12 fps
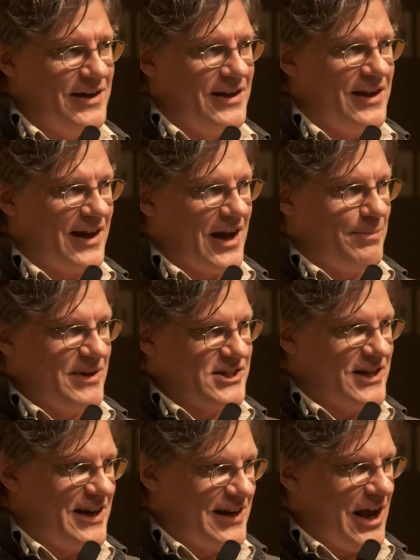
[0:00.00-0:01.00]
Like I'd be
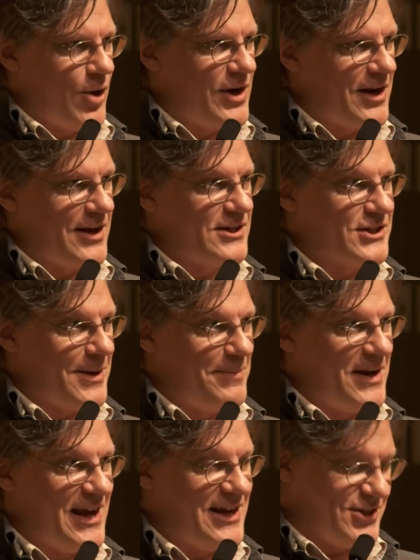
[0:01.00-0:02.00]
sitting down, and on some
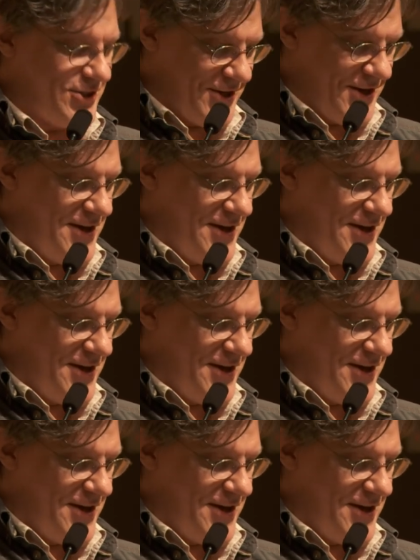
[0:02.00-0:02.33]
days,